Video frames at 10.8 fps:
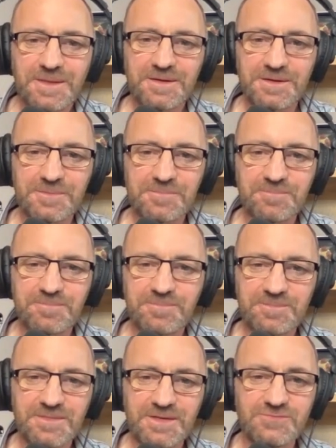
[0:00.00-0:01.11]
Um,
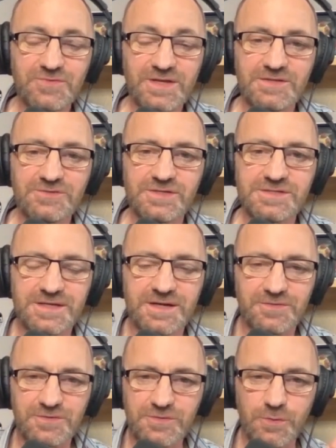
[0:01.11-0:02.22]
it was really interesting how
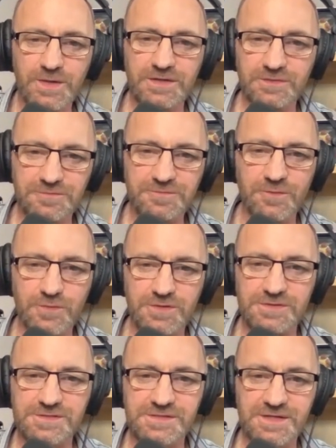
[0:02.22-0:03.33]
you go in and you'd
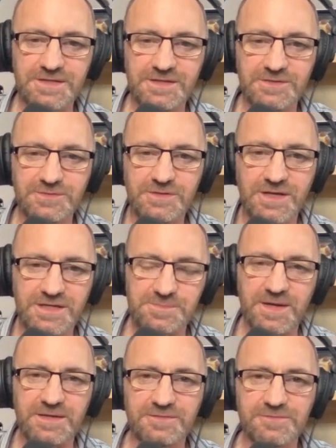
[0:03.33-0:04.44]
focus and then you'd
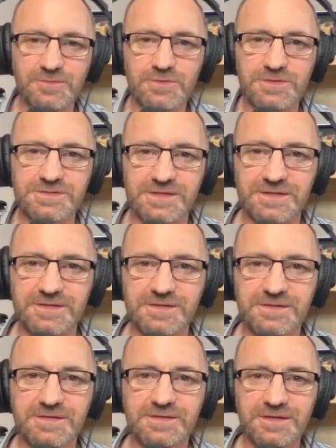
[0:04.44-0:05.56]
expand the focusing.
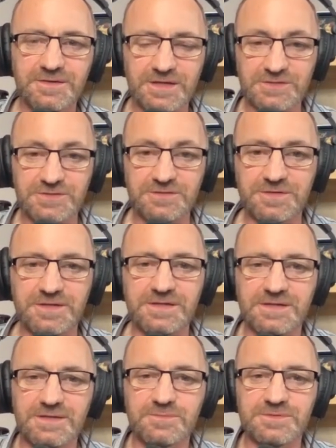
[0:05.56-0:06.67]
I could actually feel
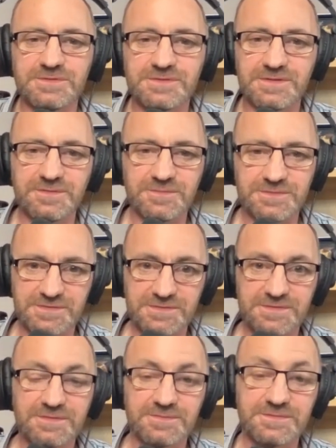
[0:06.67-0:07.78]
it. It was it was
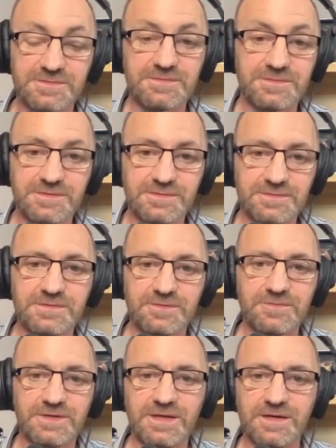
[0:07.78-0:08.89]
it was
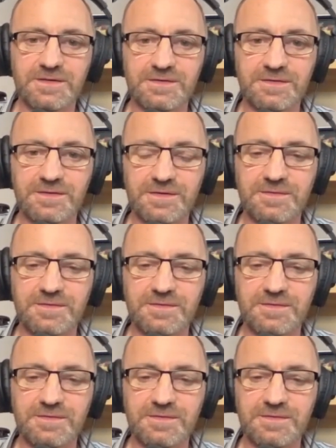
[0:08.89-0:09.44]
lovely. Yeah, yeah.